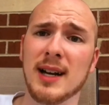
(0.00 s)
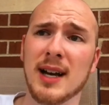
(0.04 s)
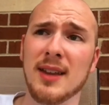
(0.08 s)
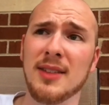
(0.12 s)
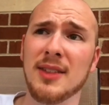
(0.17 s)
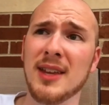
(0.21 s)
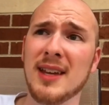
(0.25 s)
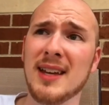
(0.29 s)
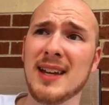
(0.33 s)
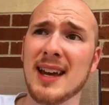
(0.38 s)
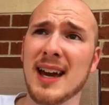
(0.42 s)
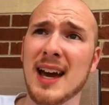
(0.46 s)
I
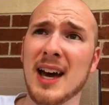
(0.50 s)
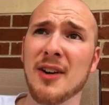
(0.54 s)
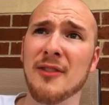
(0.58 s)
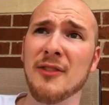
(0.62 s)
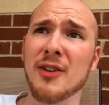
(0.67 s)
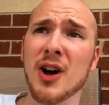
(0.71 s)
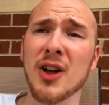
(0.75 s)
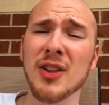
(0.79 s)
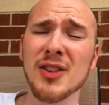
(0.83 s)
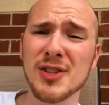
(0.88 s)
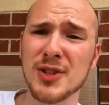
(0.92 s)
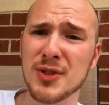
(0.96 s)
think out of
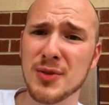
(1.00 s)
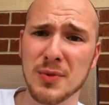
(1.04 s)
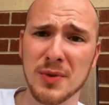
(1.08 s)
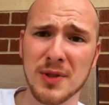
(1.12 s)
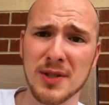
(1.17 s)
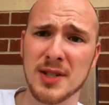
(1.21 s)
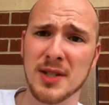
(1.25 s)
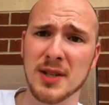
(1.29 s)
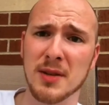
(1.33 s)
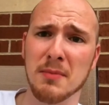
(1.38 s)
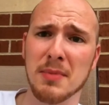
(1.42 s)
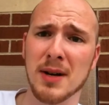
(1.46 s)
all the
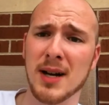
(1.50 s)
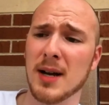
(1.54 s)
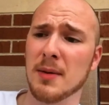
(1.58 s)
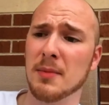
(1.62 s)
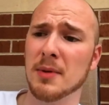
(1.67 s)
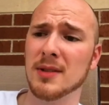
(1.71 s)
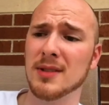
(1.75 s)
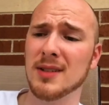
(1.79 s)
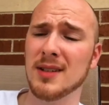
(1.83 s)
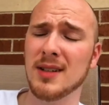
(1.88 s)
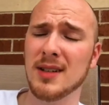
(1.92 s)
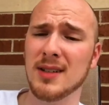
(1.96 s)
stories in the
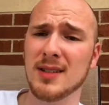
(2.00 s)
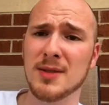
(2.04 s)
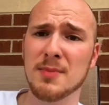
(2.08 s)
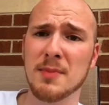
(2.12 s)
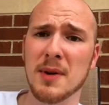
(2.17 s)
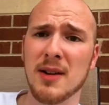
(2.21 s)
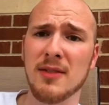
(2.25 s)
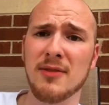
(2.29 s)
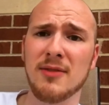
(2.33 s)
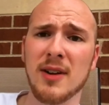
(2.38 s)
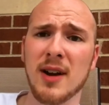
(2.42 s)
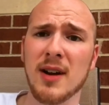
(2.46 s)
Bible, it's
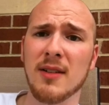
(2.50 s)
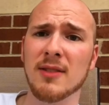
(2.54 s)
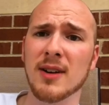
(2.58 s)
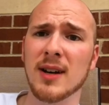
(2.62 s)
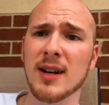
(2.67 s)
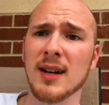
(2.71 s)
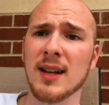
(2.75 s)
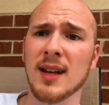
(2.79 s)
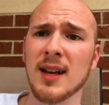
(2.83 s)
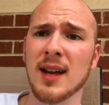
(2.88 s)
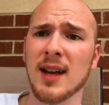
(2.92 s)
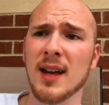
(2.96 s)
my
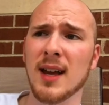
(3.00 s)
favorite.